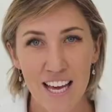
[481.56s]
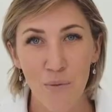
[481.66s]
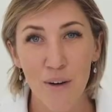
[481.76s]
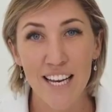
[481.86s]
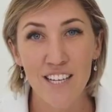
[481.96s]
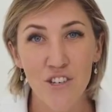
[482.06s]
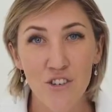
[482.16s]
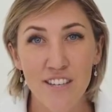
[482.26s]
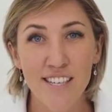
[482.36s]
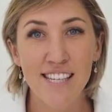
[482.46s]
We need to
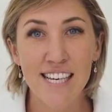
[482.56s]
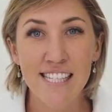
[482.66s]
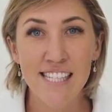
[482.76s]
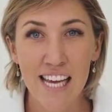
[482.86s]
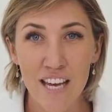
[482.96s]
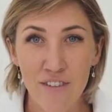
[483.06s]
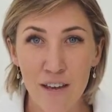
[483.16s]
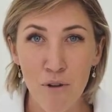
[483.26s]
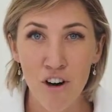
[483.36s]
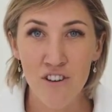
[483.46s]
do this in
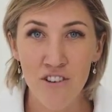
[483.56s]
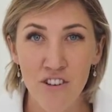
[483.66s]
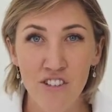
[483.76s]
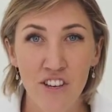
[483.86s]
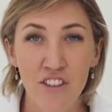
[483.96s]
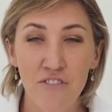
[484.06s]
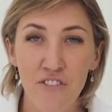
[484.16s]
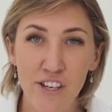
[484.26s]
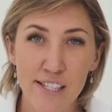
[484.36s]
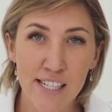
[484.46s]
TV mode. So the
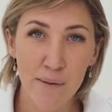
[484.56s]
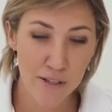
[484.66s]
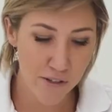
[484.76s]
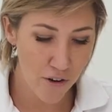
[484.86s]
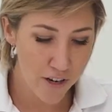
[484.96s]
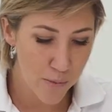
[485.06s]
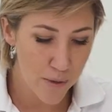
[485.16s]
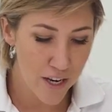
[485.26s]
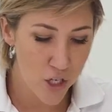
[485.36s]
first step is going to be